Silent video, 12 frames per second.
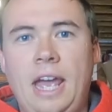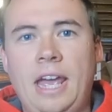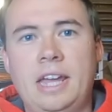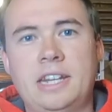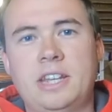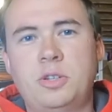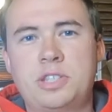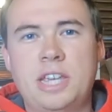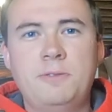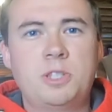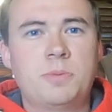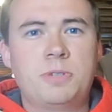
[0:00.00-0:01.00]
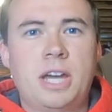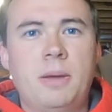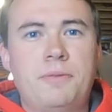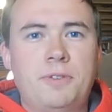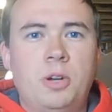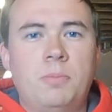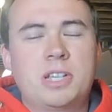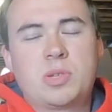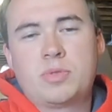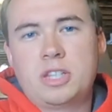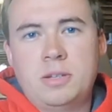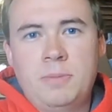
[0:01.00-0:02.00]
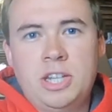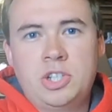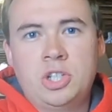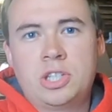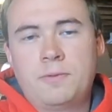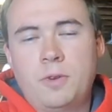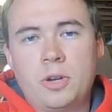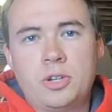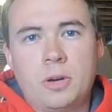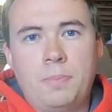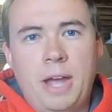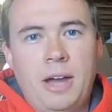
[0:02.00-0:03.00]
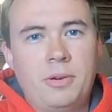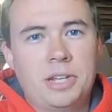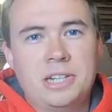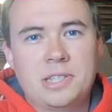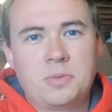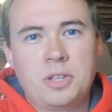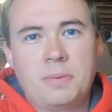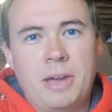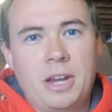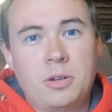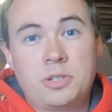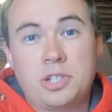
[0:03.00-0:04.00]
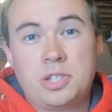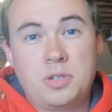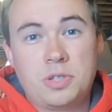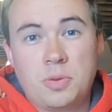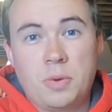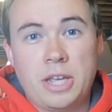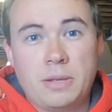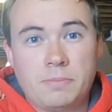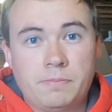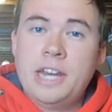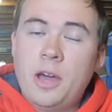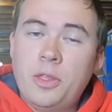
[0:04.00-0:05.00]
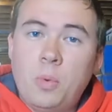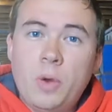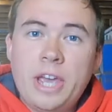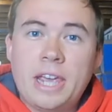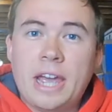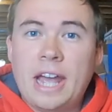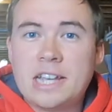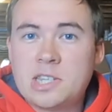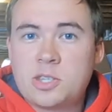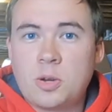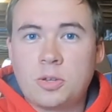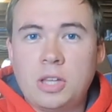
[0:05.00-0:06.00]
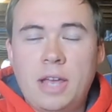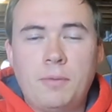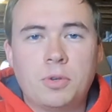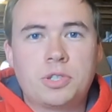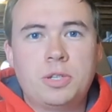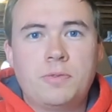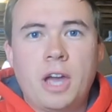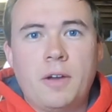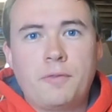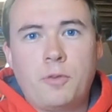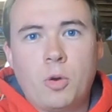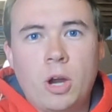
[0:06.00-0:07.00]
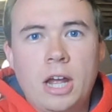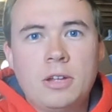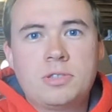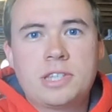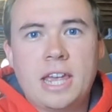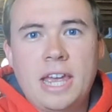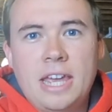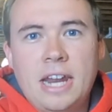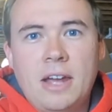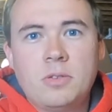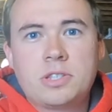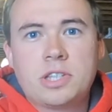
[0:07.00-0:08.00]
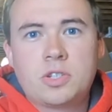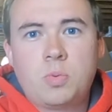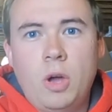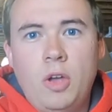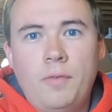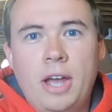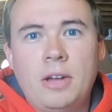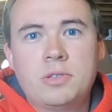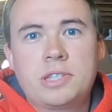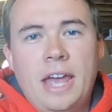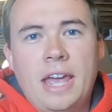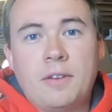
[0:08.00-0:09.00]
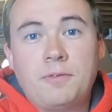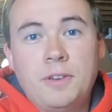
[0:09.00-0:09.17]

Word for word: and it'll save you some time if you don't mess with the dimensions. If you're under a pound, it doesn't really matter, just use the weight. Now the weight has certain levels. You've got 4 ounce, 8 ounce, 12 ounce, and